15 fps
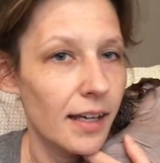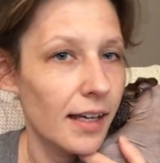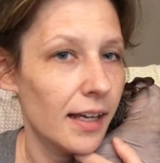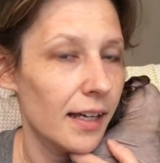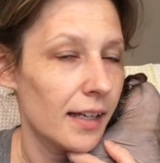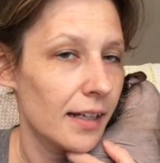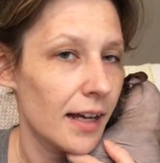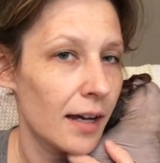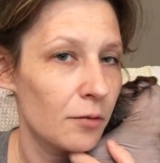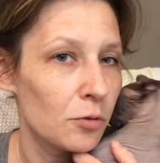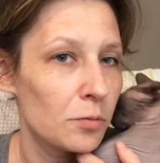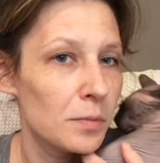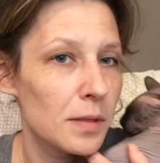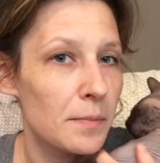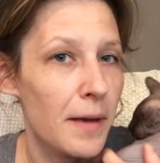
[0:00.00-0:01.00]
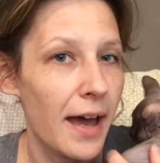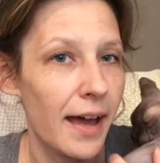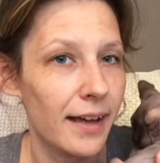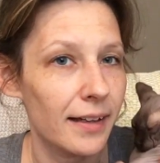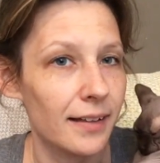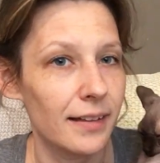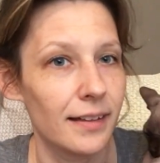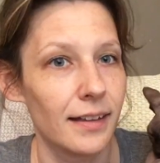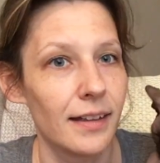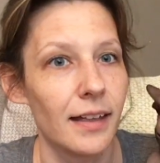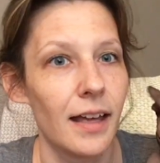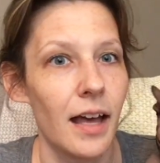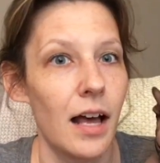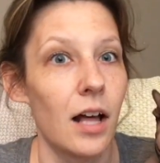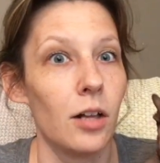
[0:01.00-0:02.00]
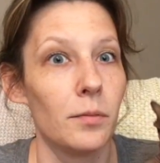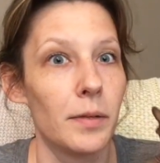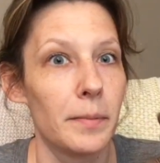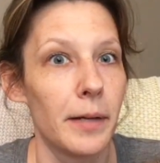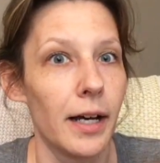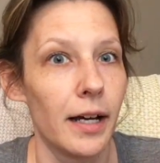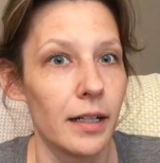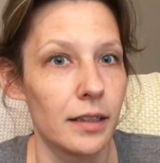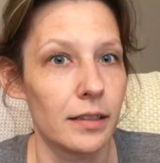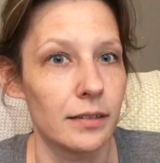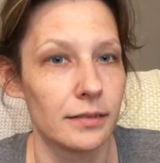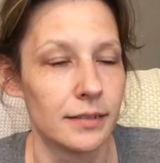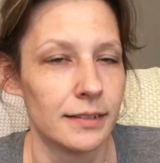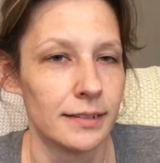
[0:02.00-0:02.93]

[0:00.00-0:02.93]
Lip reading: and I will be back. I'll be back.